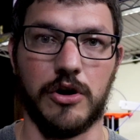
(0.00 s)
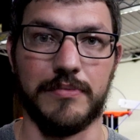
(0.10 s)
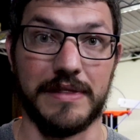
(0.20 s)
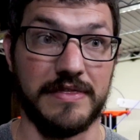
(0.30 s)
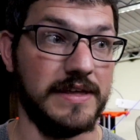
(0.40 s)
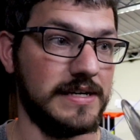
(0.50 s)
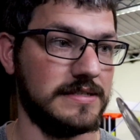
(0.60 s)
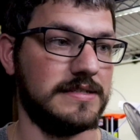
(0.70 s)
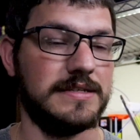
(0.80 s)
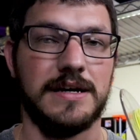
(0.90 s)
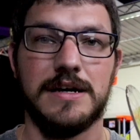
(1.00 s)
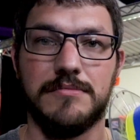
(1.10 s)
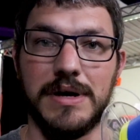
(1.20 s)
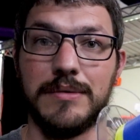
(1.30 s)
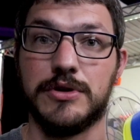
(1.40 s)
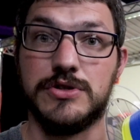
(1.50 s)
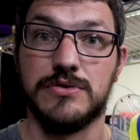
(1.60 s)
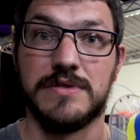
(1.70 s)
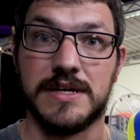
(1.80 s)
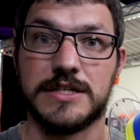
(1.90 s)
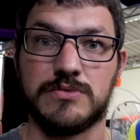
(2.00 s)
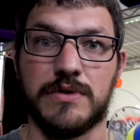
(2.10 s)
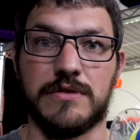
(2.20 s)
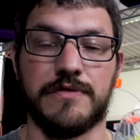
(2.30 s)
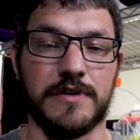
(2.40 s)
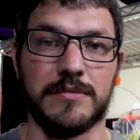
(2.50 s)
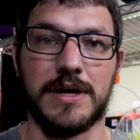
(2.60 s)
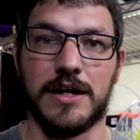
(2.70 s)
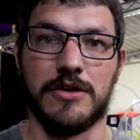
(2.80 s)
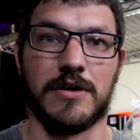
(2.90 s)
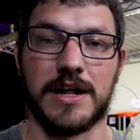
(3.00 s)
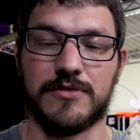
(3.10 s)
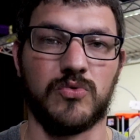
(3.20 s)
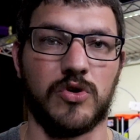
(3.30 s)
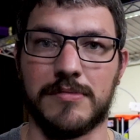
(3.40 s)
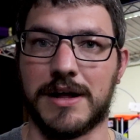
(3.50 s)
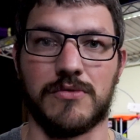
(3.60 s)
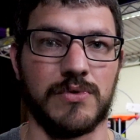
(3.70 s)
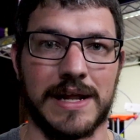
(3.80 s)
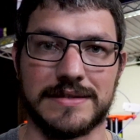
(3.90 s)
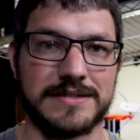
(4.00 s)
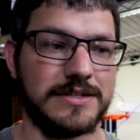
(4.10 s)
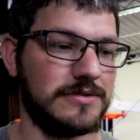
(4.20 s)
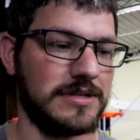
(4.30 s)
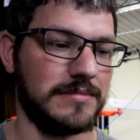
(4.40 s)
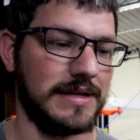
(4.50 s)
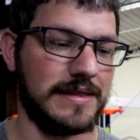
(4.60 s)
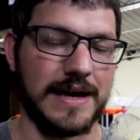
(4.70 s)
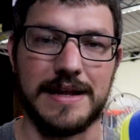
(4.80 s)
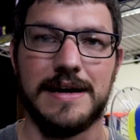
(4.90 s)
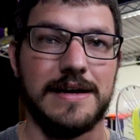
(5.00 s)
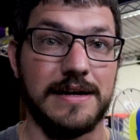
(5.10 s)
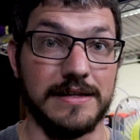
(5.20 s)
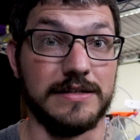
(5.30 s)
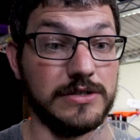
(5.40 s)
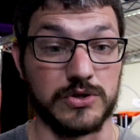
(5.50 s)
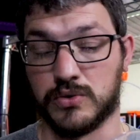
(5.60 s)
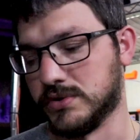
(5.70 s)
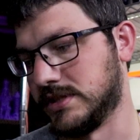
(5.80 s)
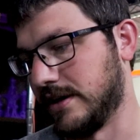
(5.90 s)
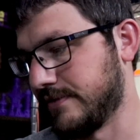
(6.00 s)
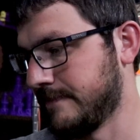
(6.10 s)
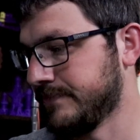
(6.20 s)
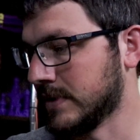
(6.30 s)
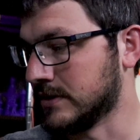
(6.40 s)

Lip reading: and all, but this, being able to do this with your filament and not have to worry about a runout sensor or something like that, this is cool stuff.